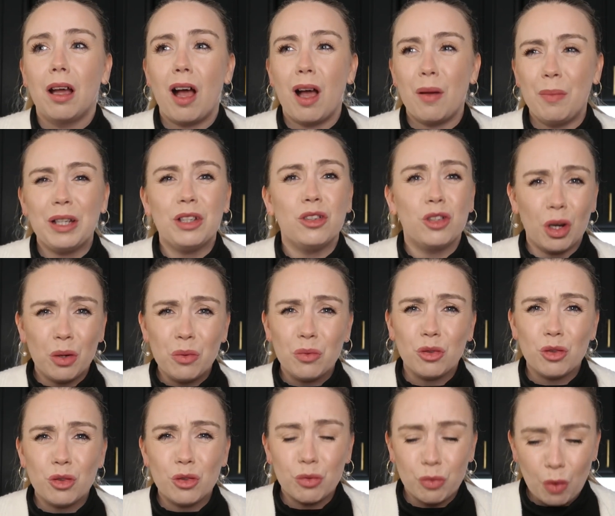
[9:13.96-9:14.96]
I mean,
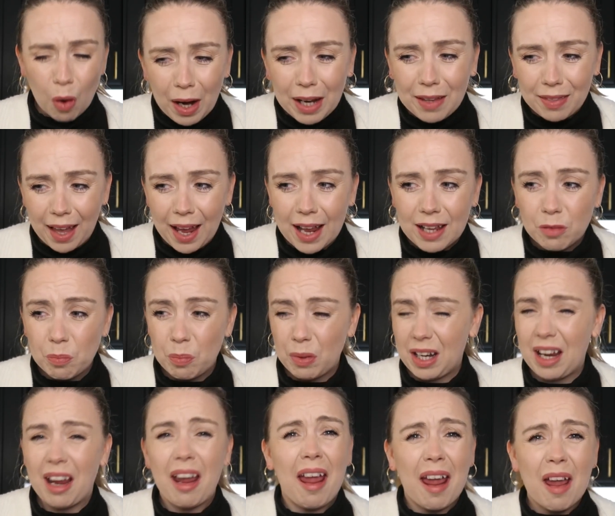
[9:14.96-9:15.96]
don't try this,
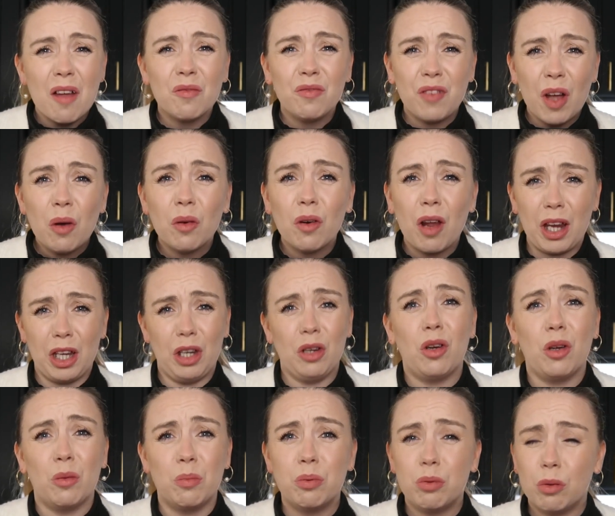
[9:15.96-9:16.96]
but it felt like you
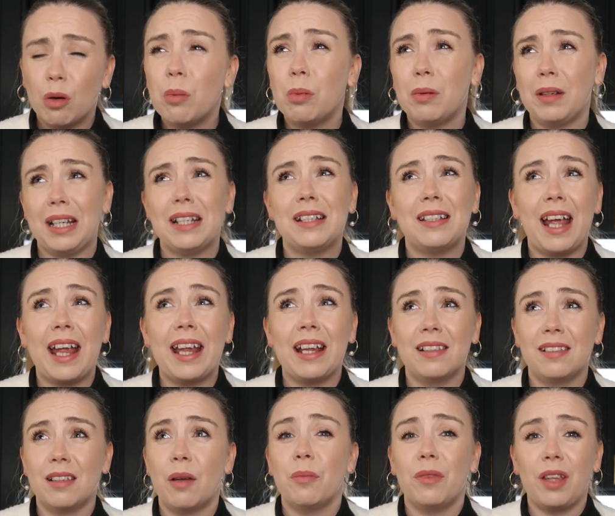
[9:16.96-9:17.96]
could probably
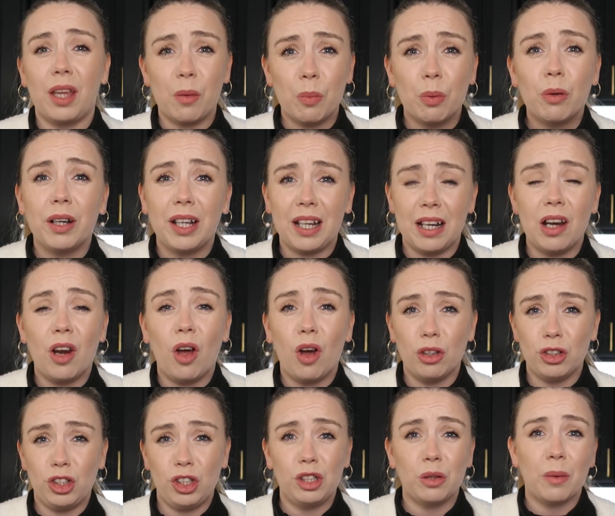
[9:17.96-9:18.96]
take something pretty
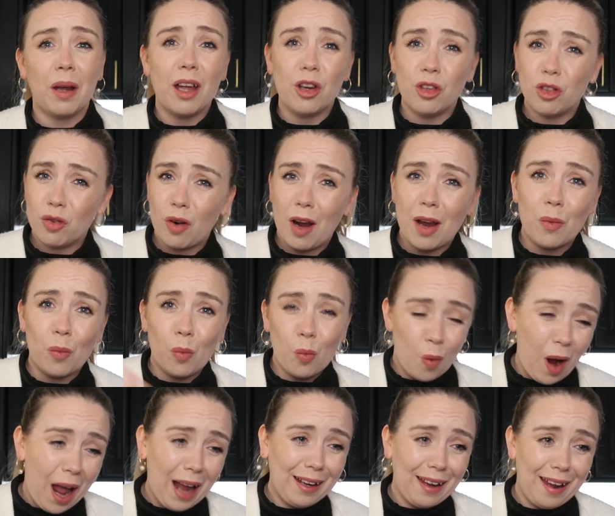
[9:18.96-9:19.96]
large to it and try and
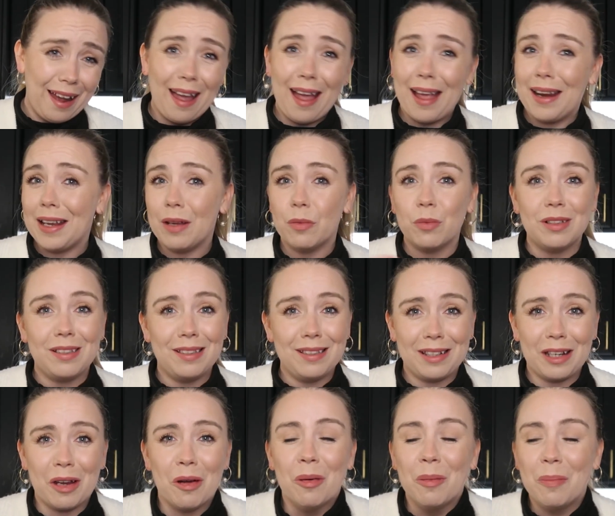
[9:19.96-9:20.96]
whack it and it would
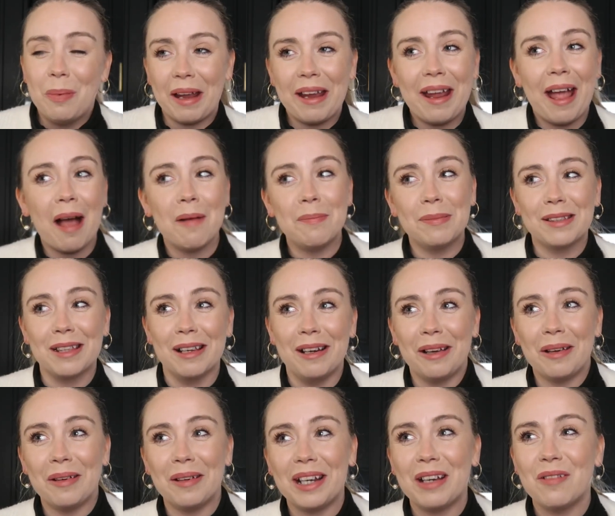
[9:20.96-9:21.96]
still be
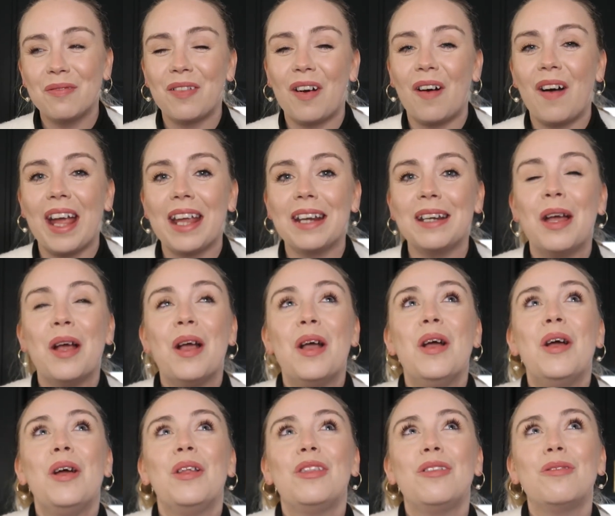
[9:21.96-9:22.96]
absolutely fine.
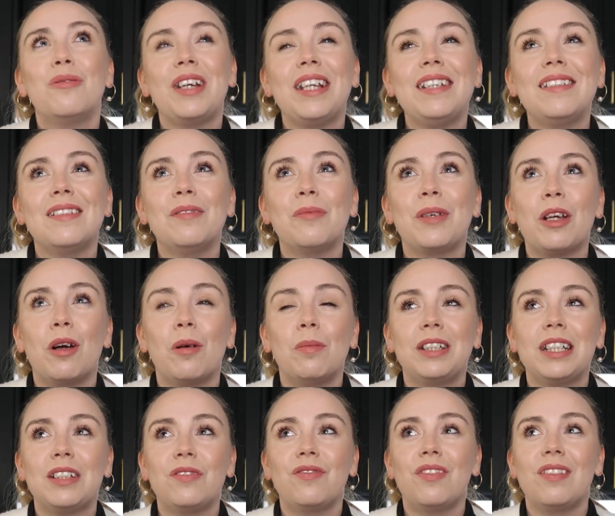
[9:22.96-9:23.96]
The reason we
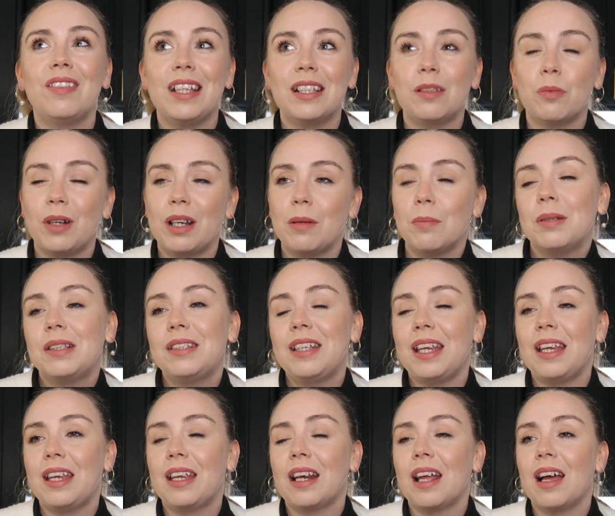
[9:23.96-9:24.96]
opted for this one in
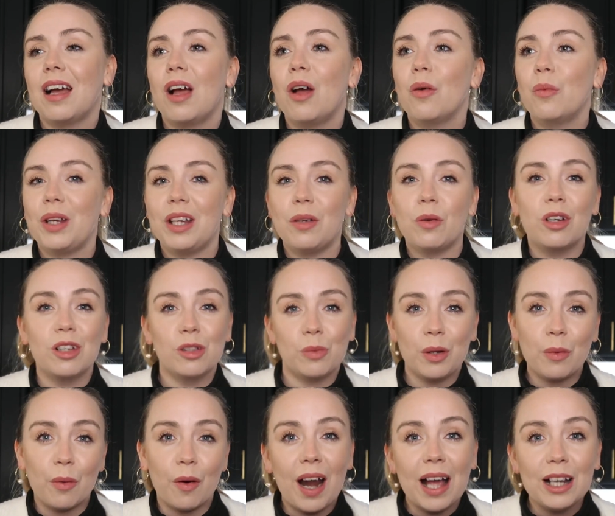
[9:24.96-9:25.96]
particular, because
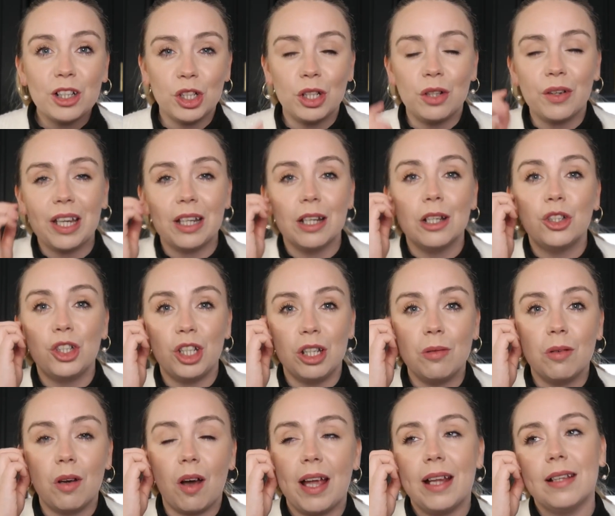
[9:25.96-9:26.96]
we were actually looking at
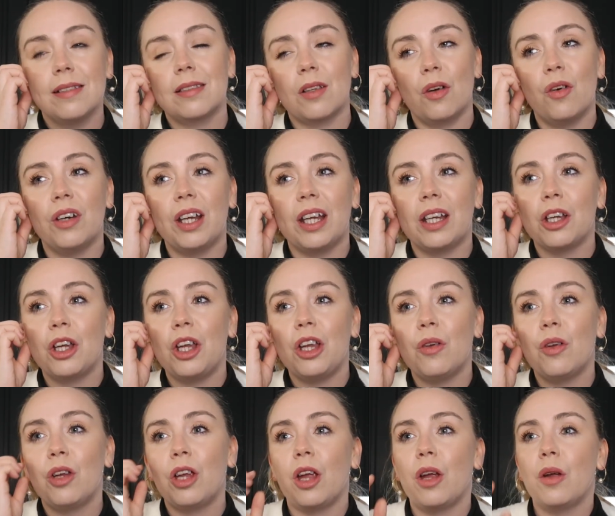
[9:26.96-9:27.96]
2 lights on
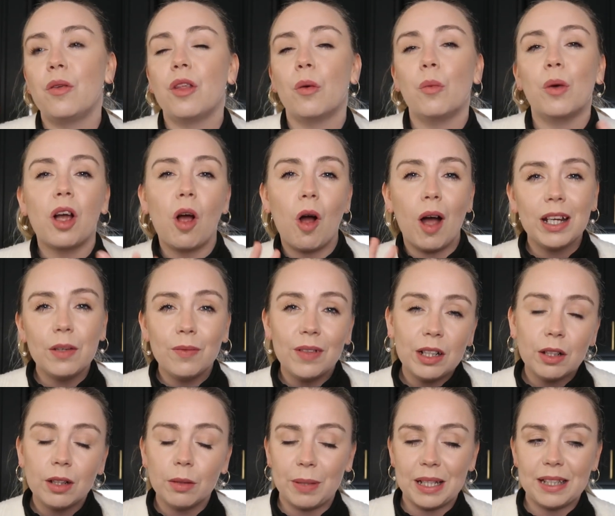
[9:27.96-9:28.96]
Nkuku that were kind of a
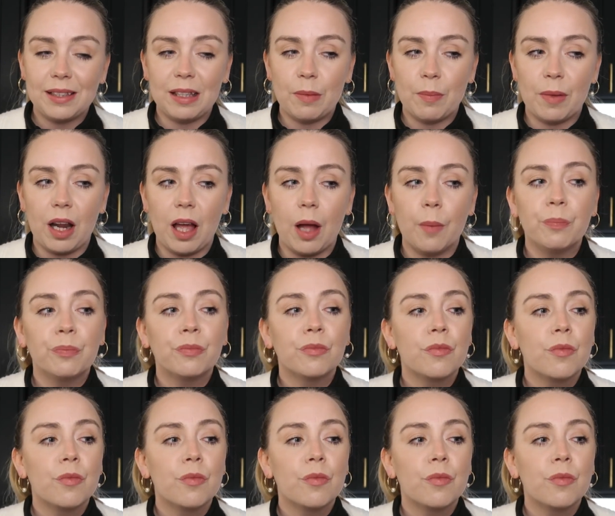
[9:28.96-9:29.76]
little bit similar.